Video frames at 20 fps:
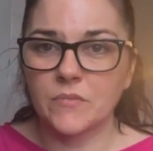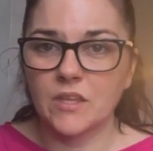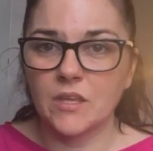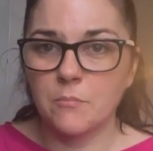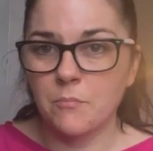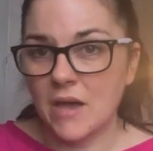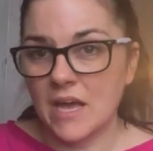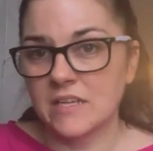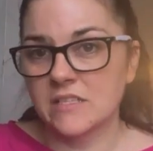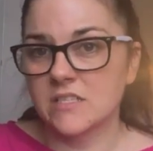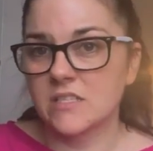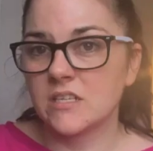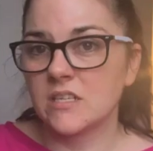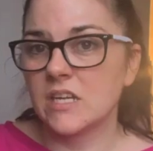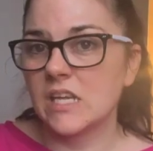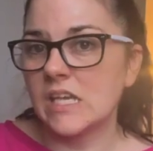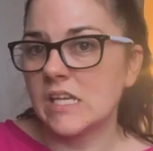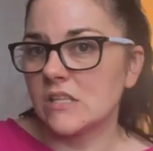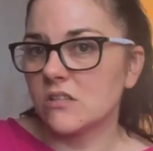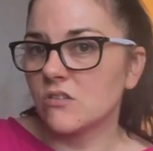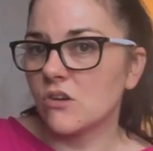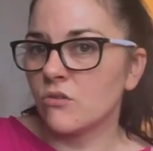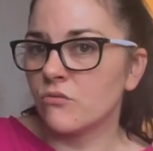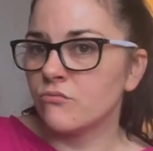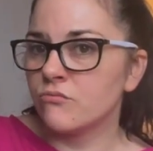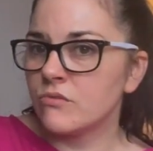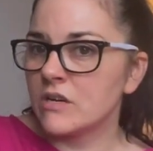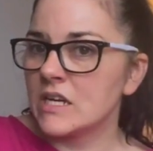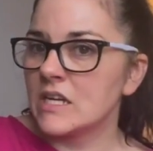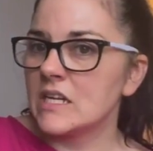pattern, it's a
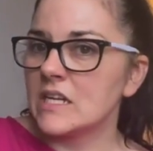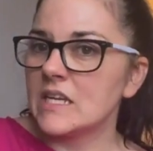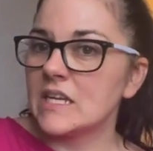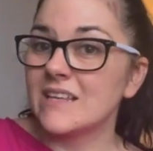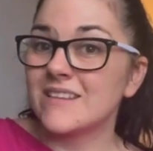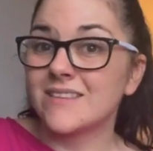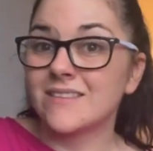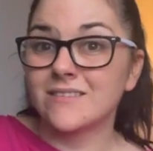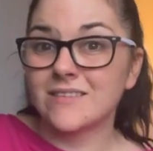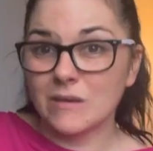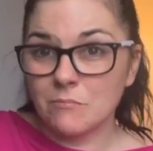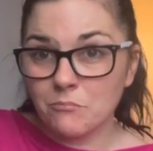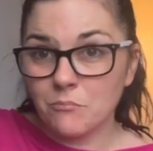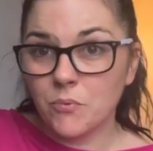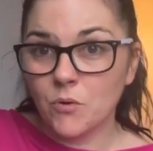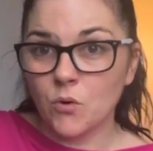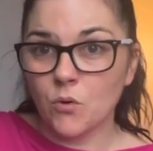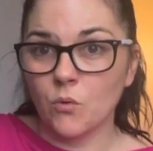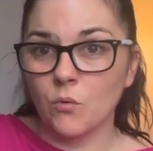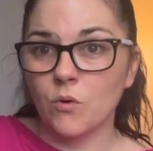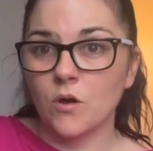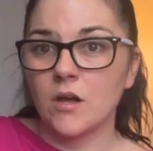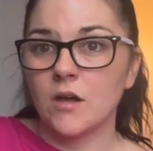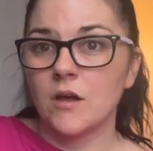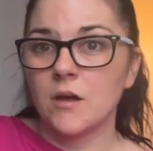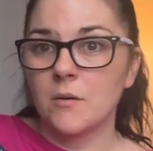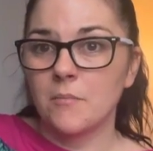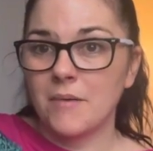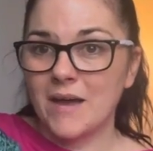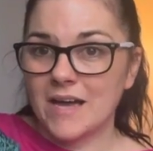really simple
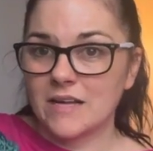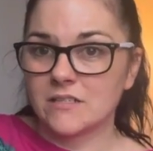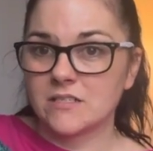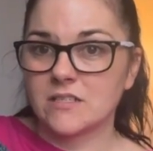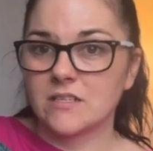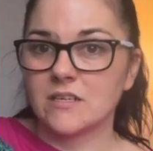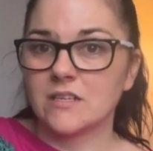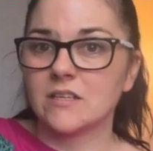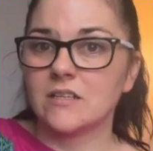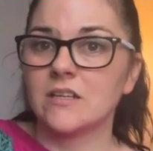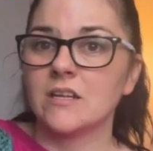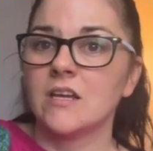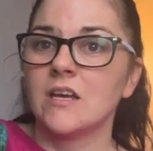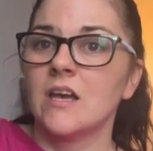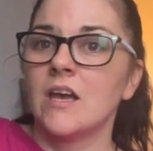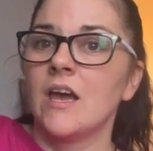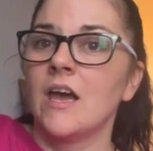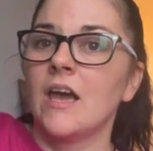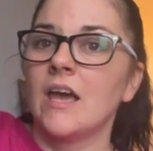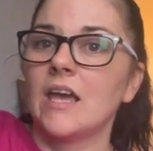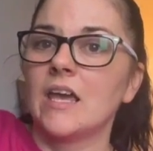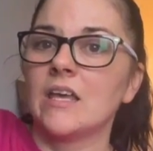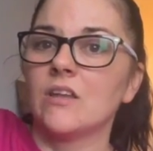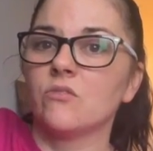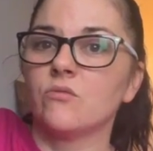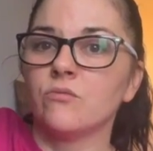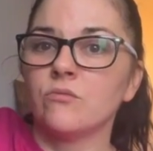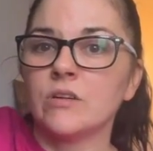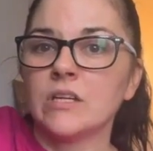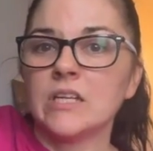pattern.
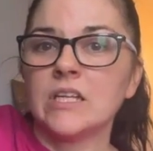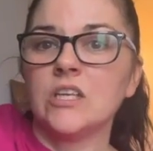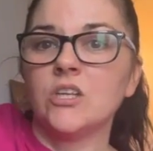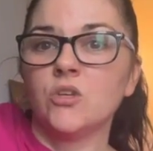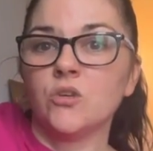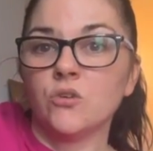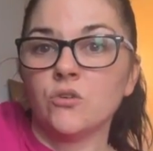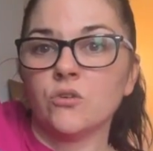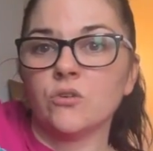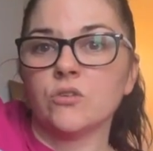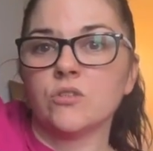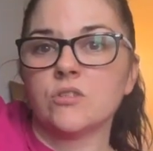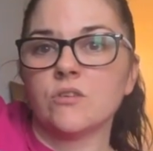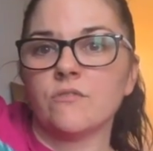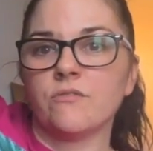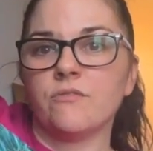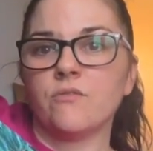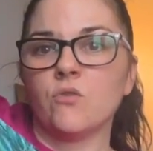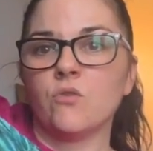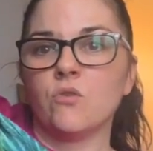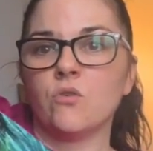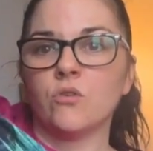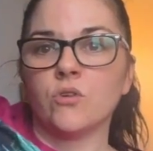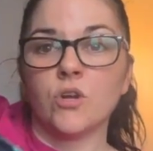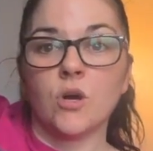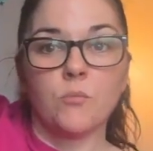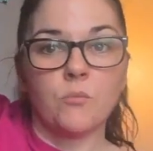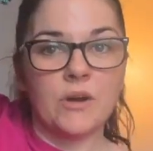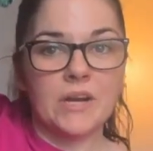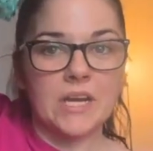It's really good for
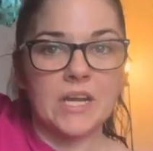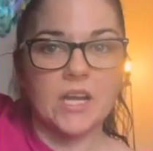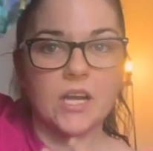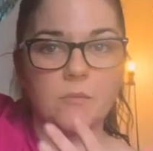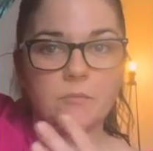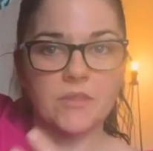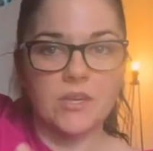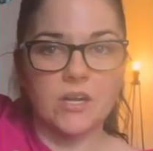not breaking up the